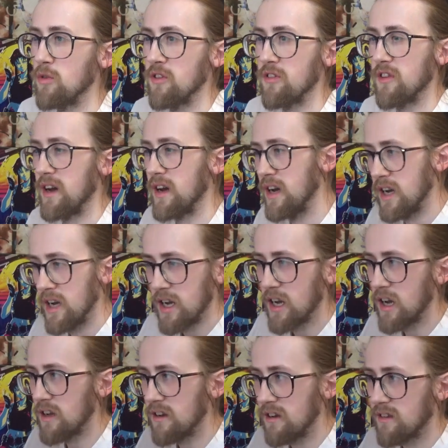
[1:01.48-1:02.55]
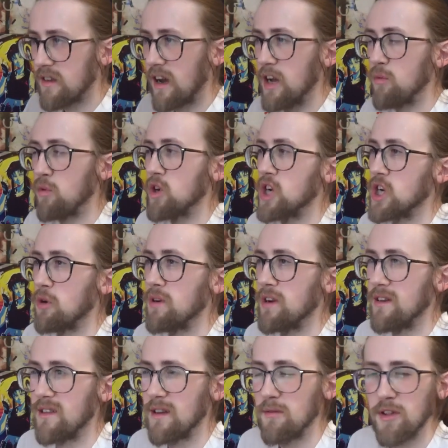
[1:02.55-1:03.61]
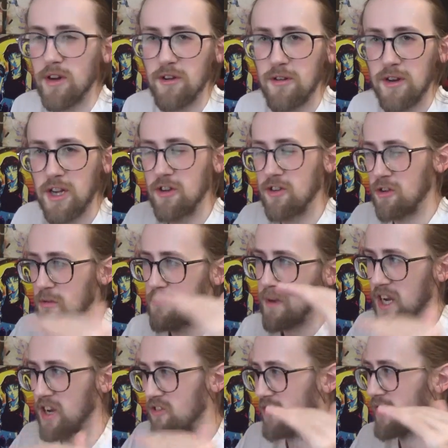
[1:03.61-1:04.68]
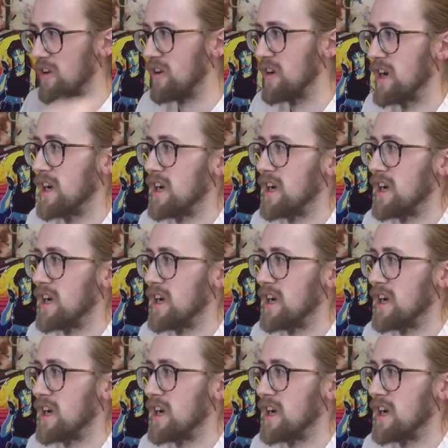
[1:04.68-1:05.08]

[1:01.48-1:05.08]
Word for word: ones that uh, decide what show it is, even though YouTube and Patreon are